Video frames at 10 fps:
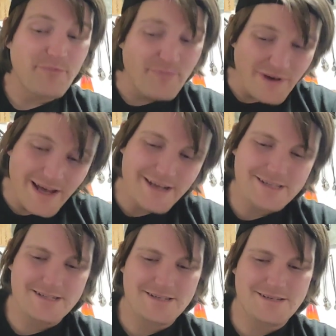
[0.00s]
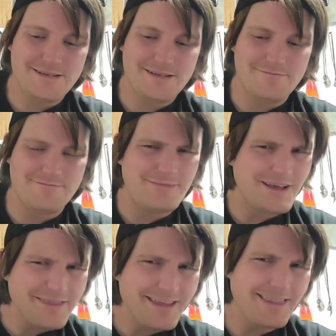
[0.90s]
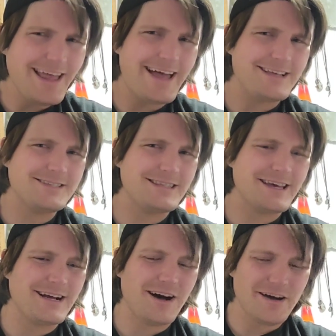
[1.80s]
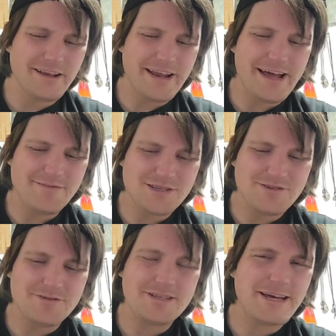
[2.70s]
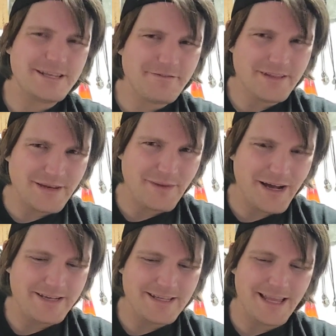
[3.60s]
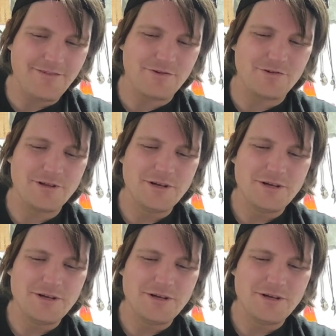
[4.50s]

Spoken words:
but nonetheless, like, on an absolute scientifically minded level,